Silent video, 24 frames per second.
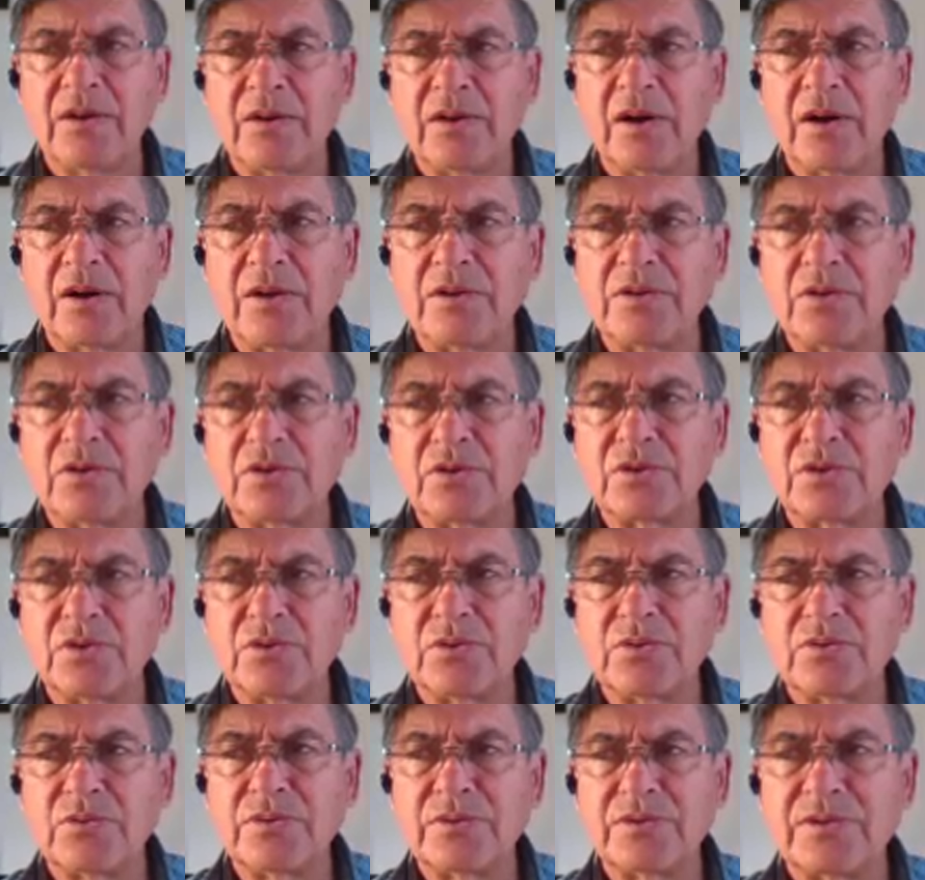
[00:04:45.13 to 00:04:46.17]
your
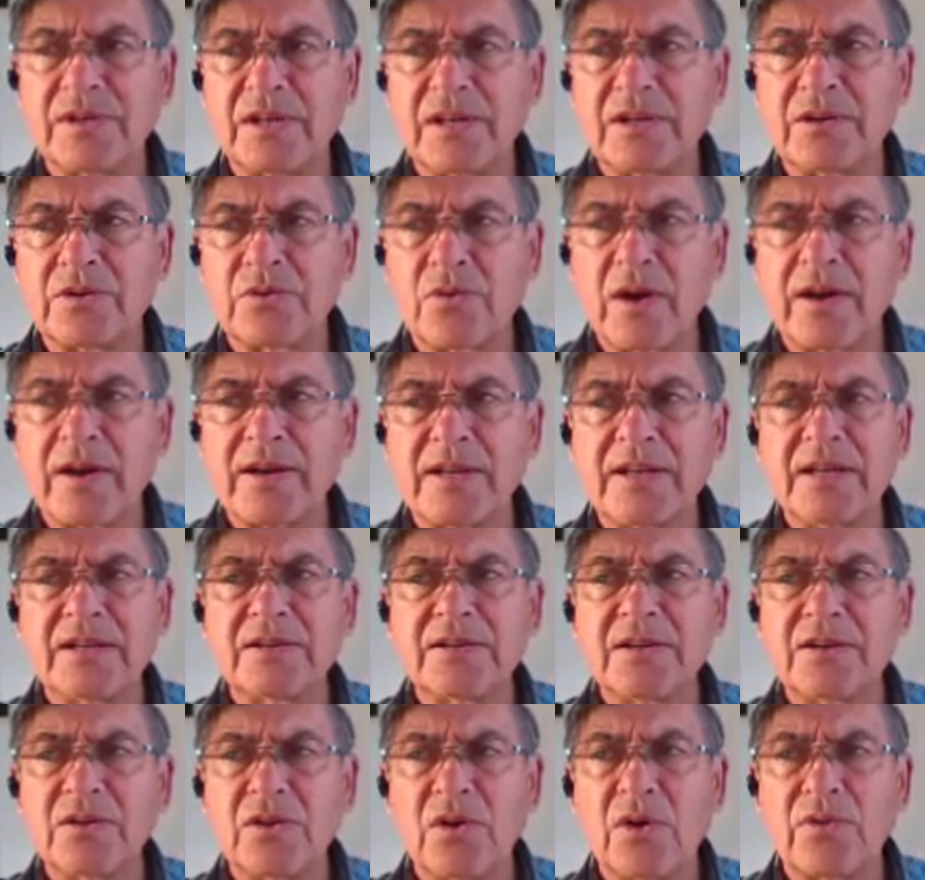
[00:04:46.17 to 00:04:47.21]
students and trying to
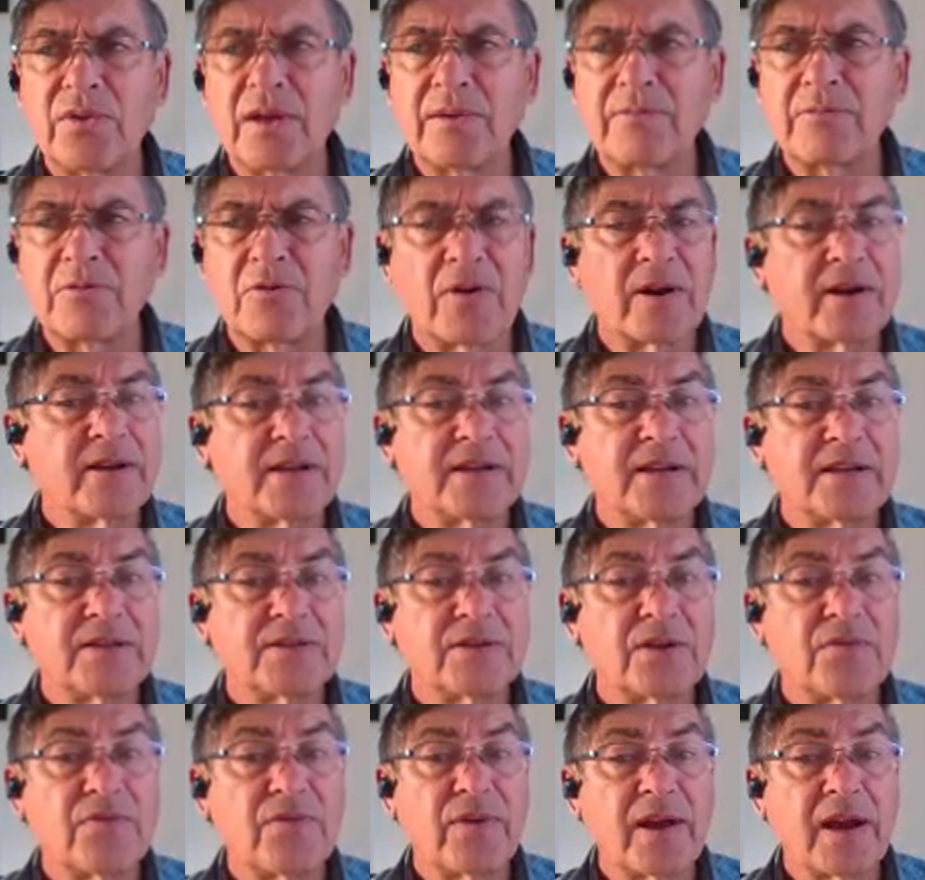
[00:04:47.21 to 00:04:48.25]
get to know them, trying to
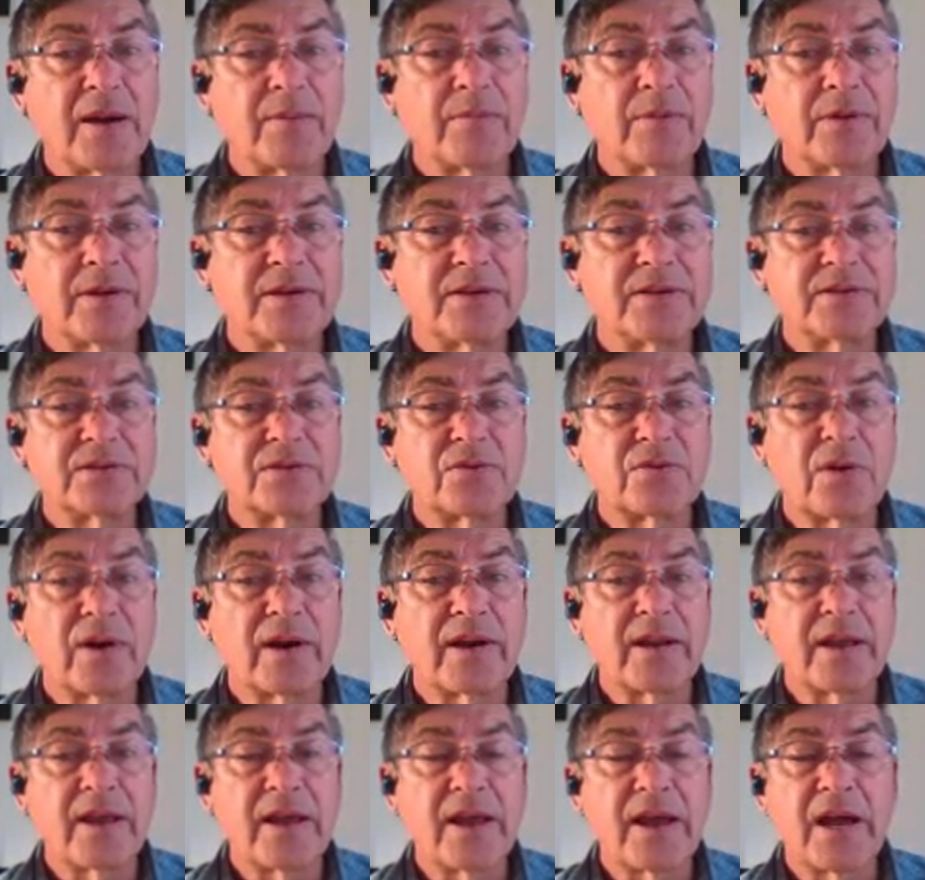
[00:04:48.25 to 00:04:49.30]
get their families,
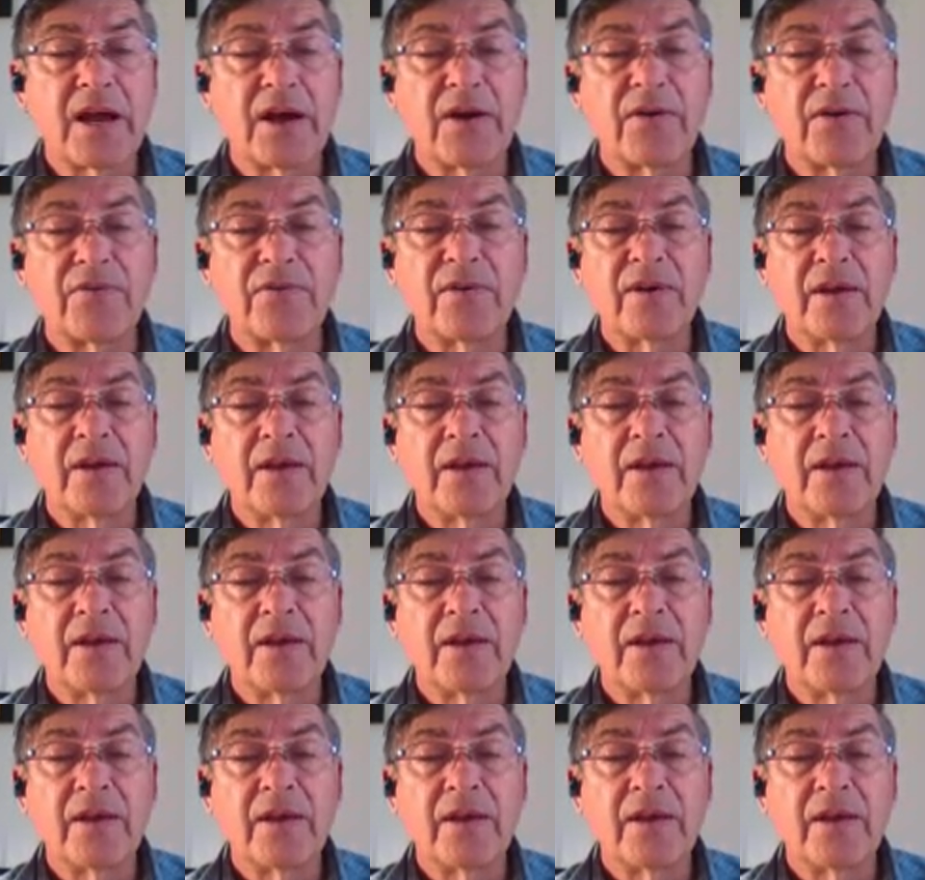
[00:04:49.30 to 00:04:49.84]
try to have